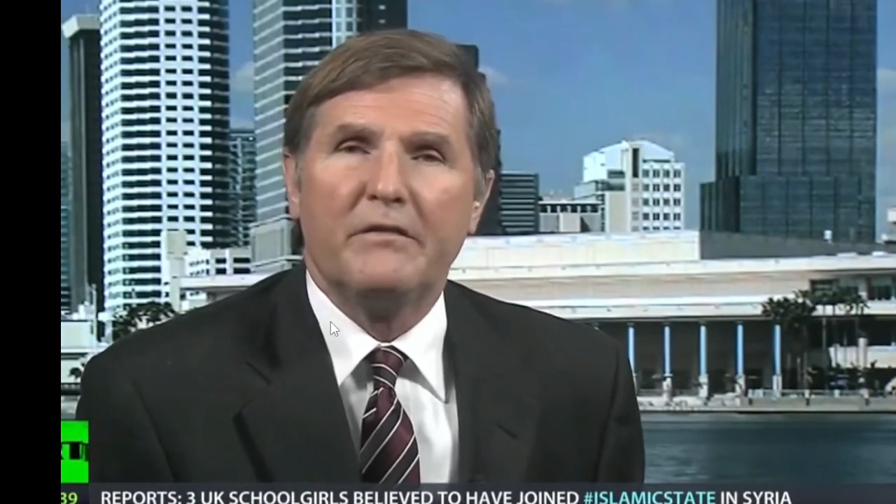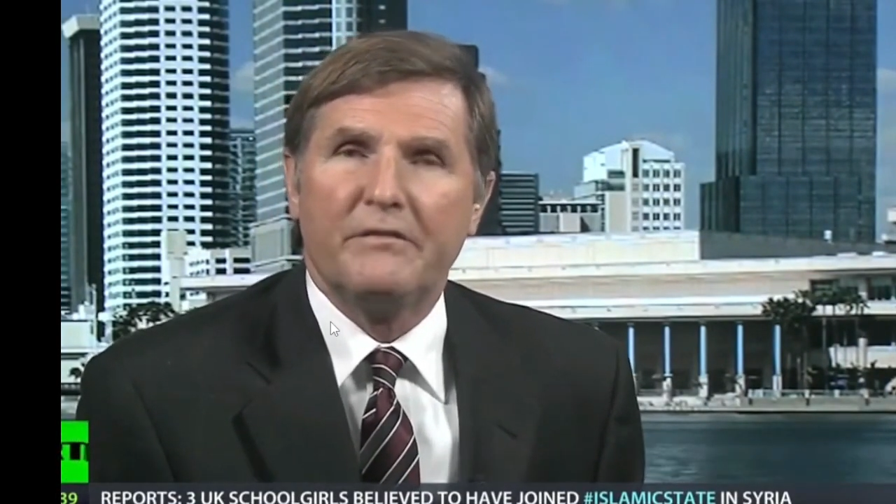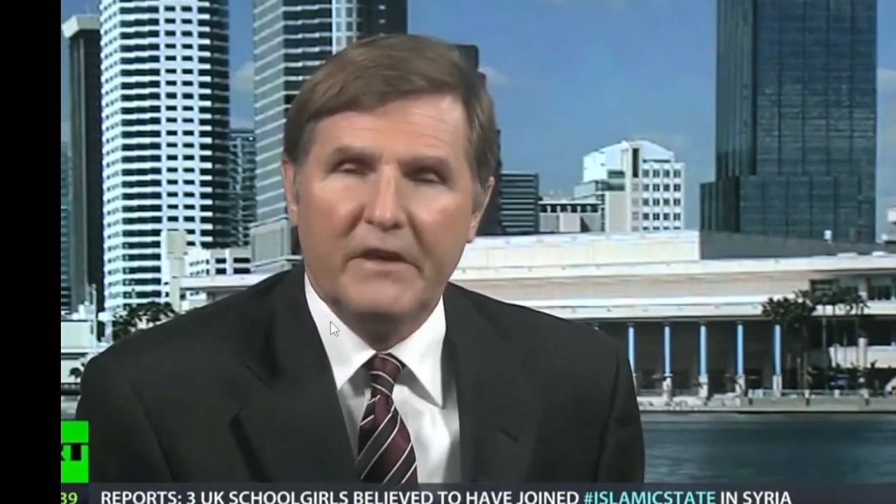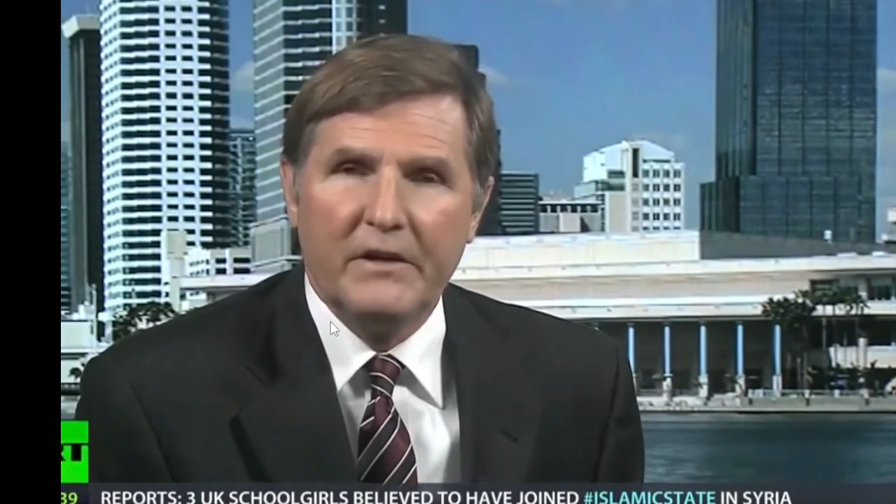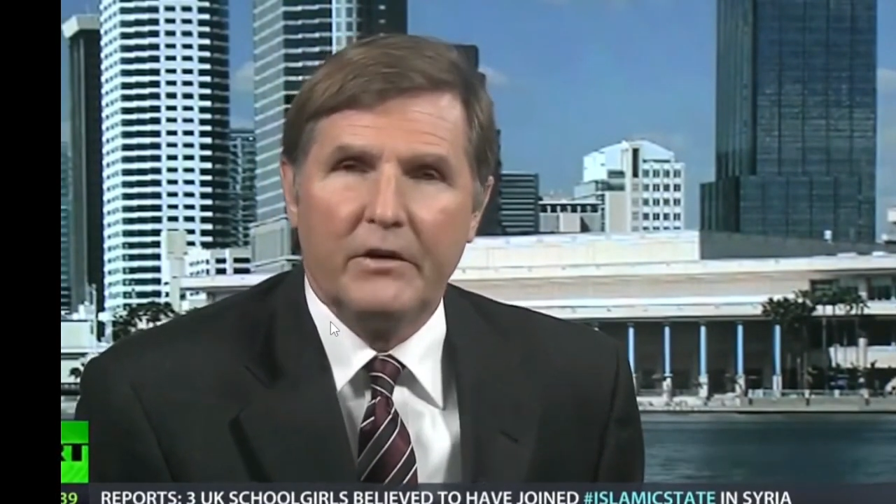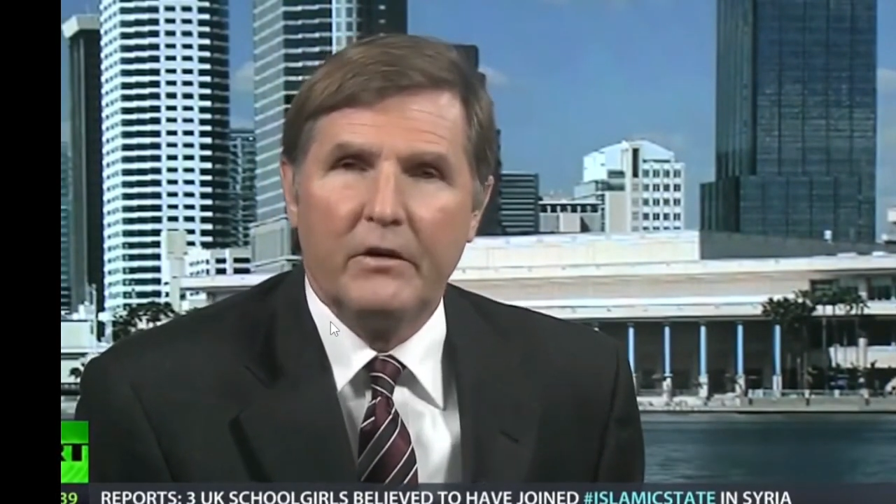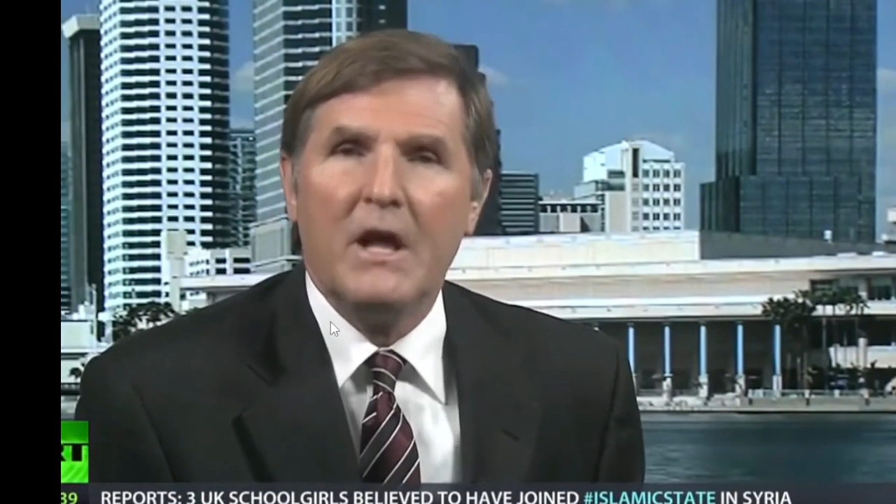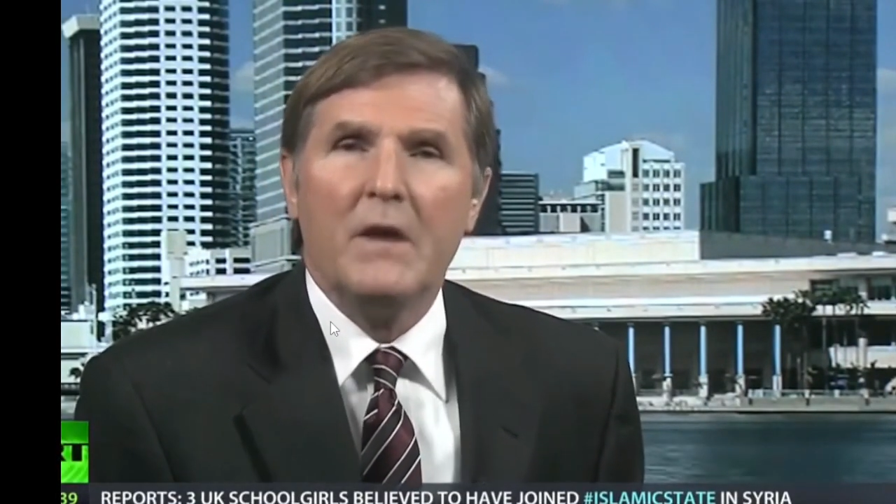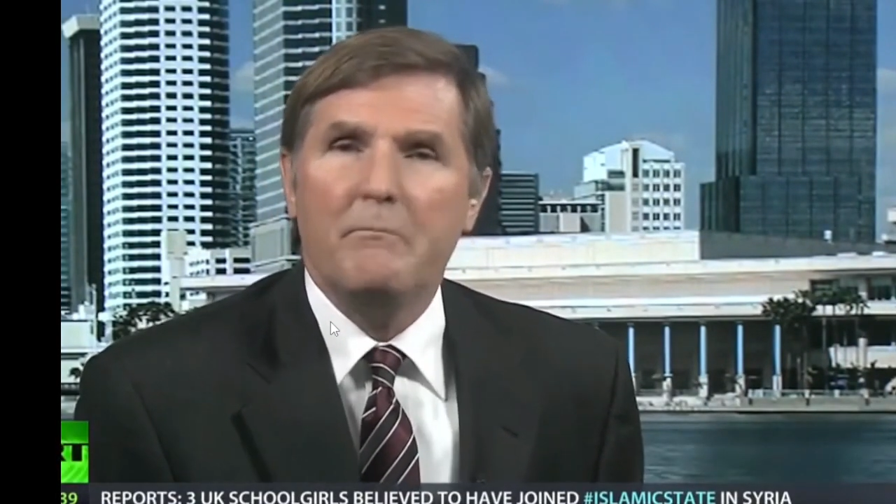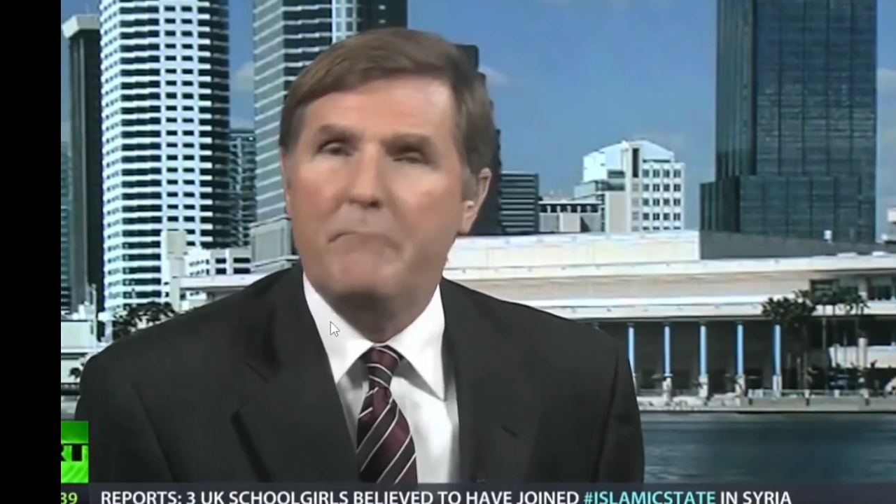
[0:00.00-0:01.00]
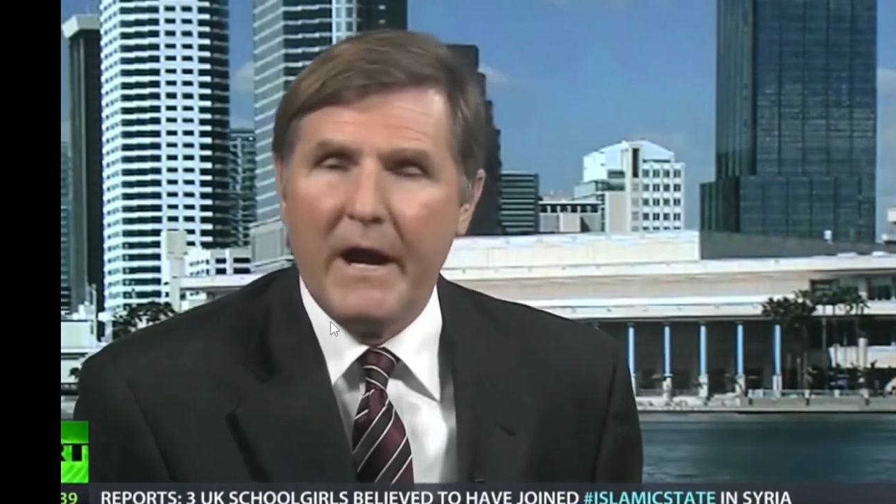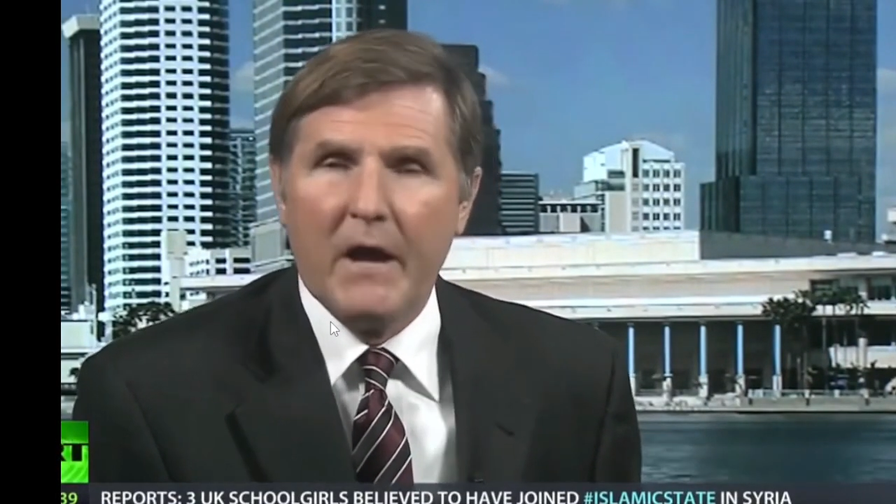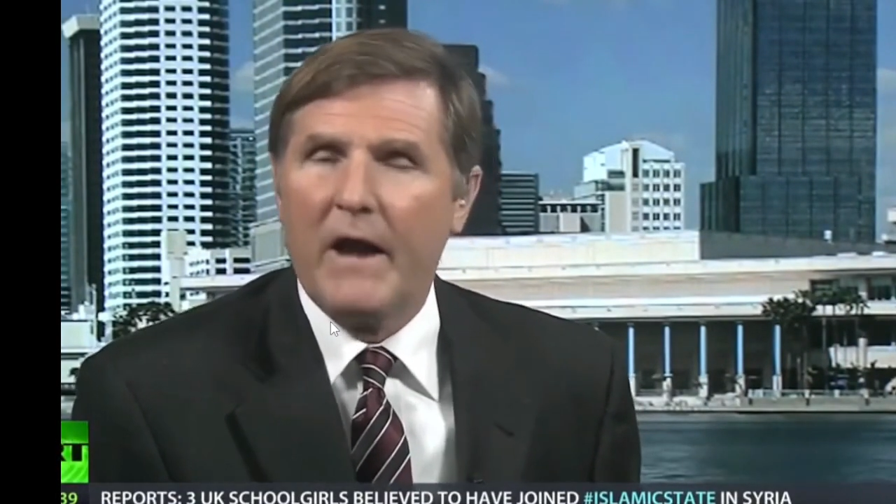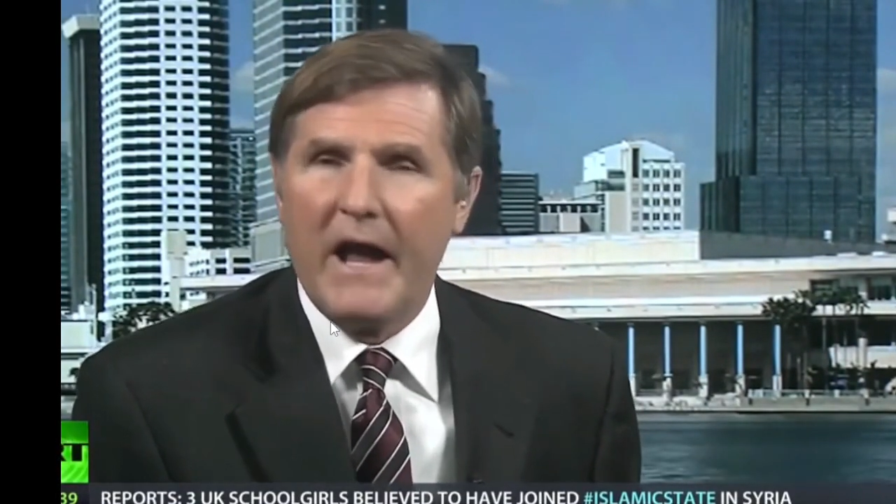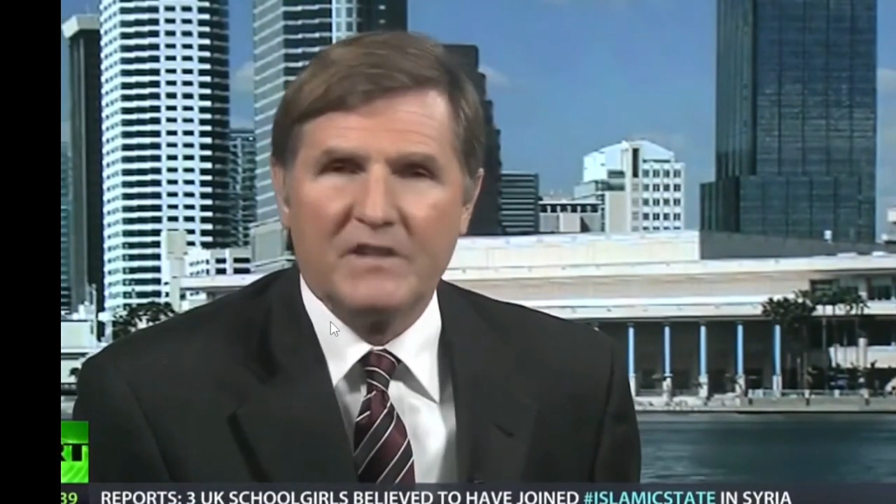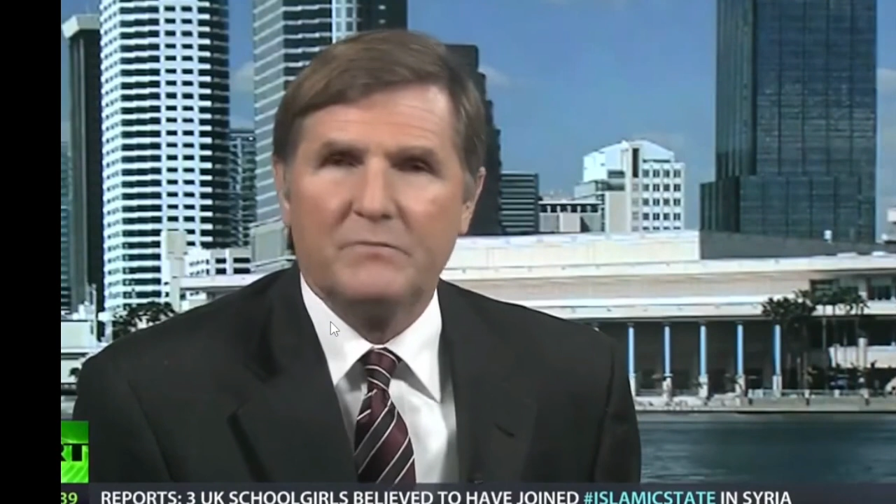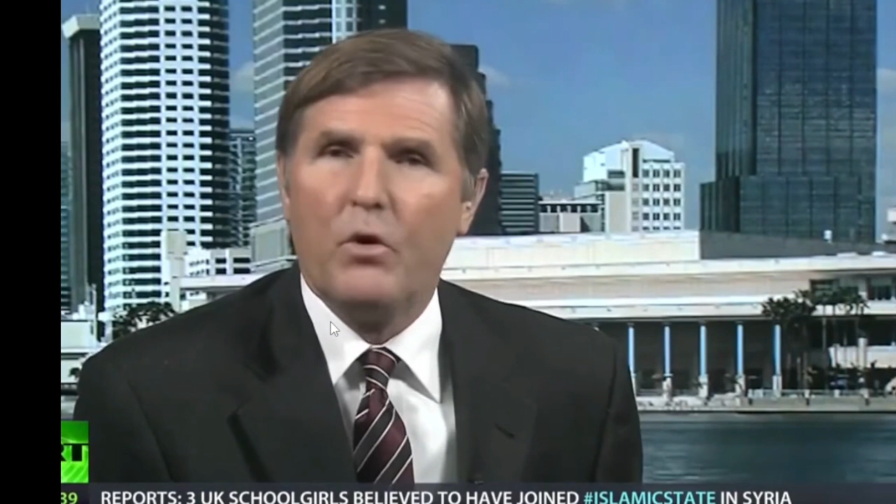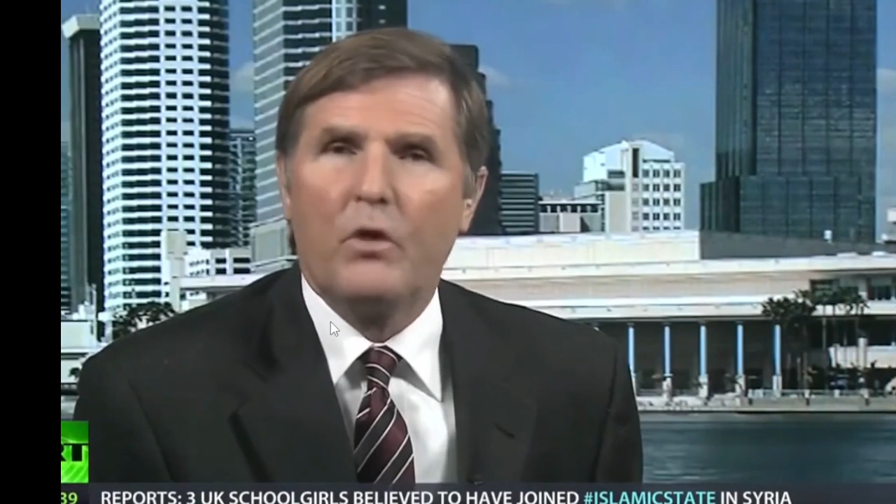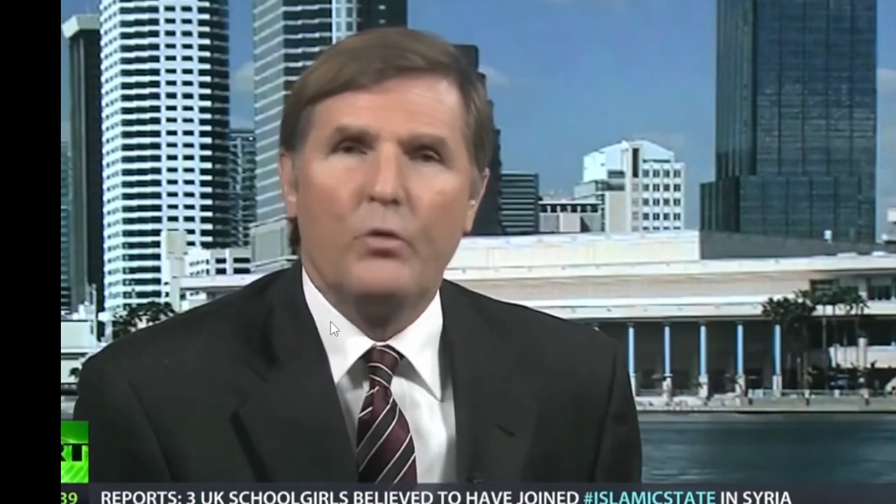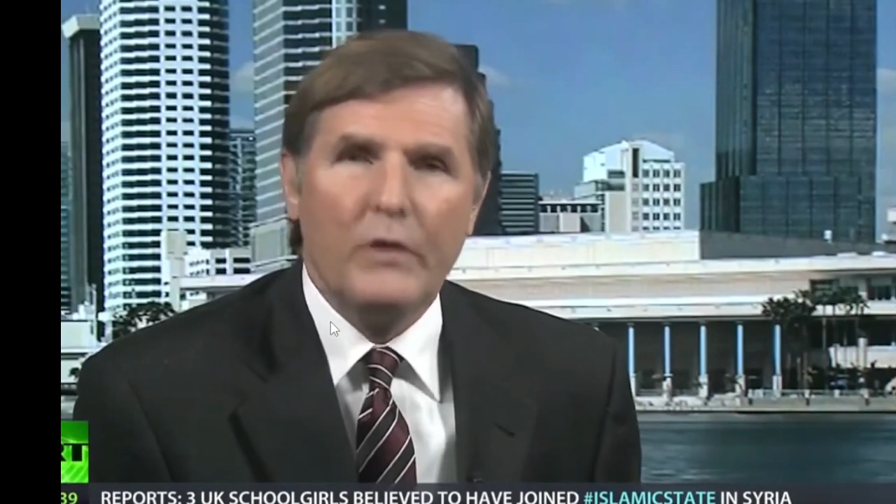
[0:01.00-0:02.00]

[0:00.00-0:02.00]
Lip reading: offender. Bayer has more